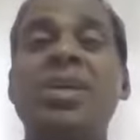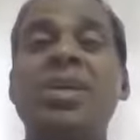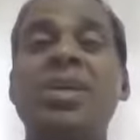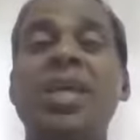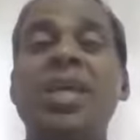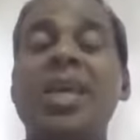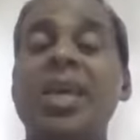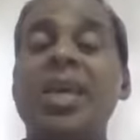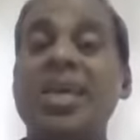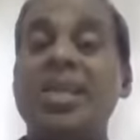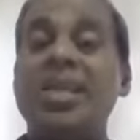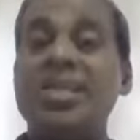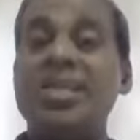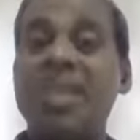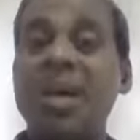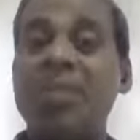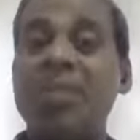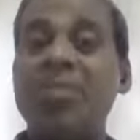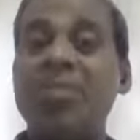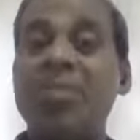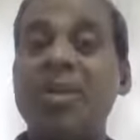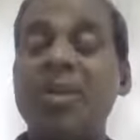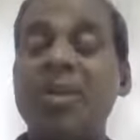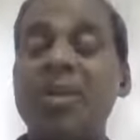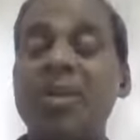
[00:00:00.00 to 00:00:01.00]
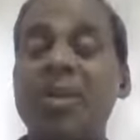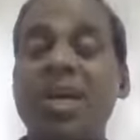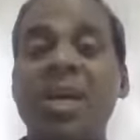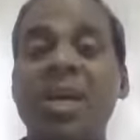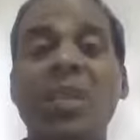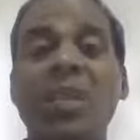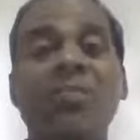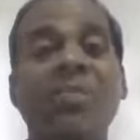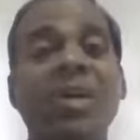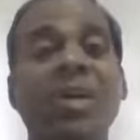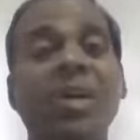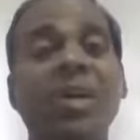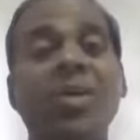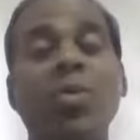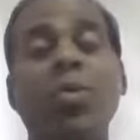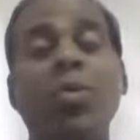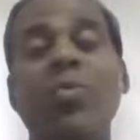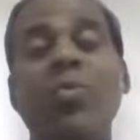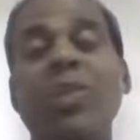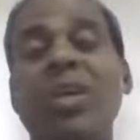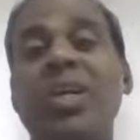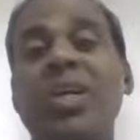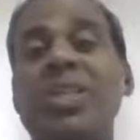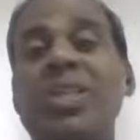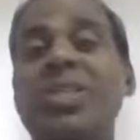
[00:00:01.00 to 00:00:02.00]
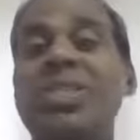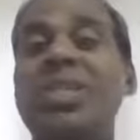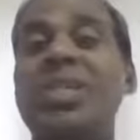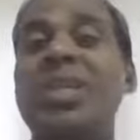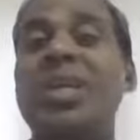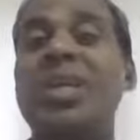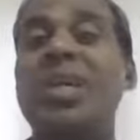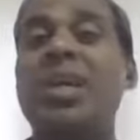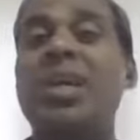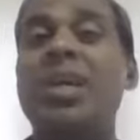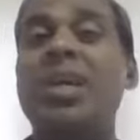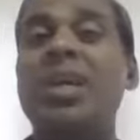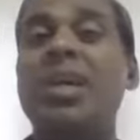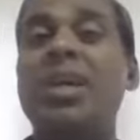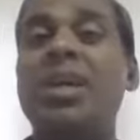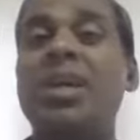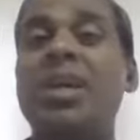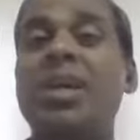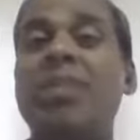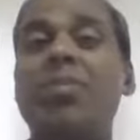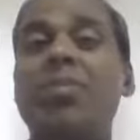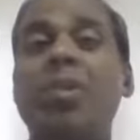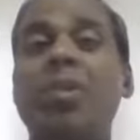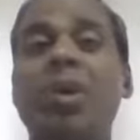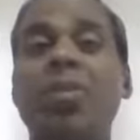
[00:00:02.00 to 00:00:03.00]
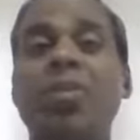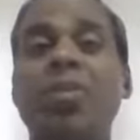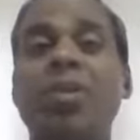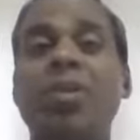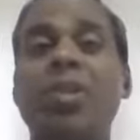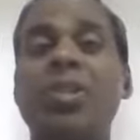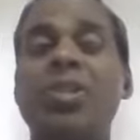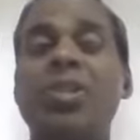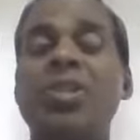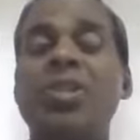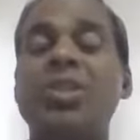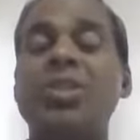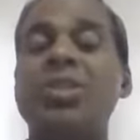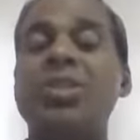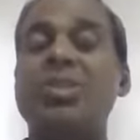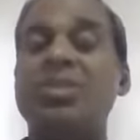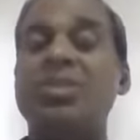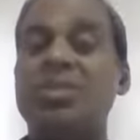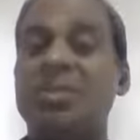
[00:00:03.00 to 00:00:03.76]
take a sample and when do we consider a population